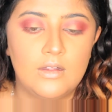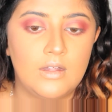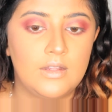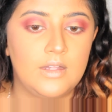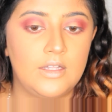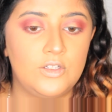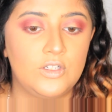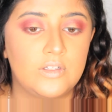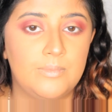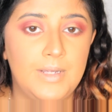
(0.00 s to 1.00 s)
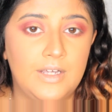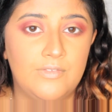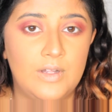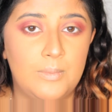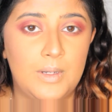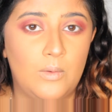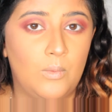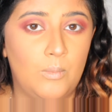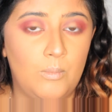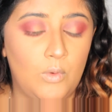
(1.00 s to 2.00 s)
And then just to make it feel a bit
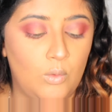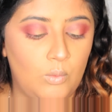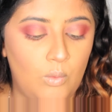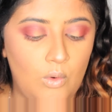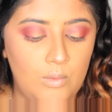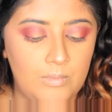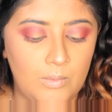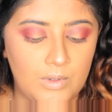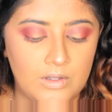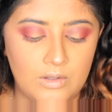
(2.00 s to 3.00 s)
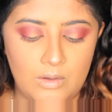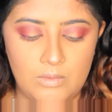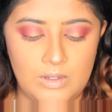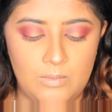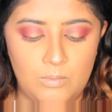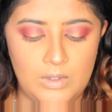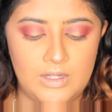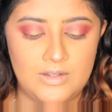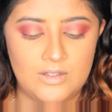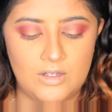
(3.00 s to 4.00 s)
more warm, we're going to go in
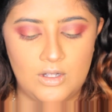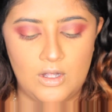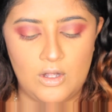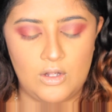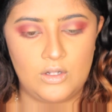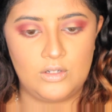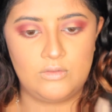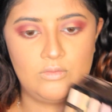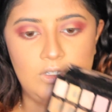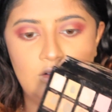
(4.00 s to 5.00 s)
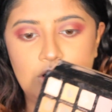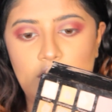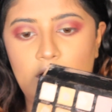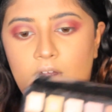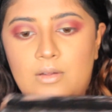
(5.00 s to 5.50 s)
with P.R.O.V.O.K.E,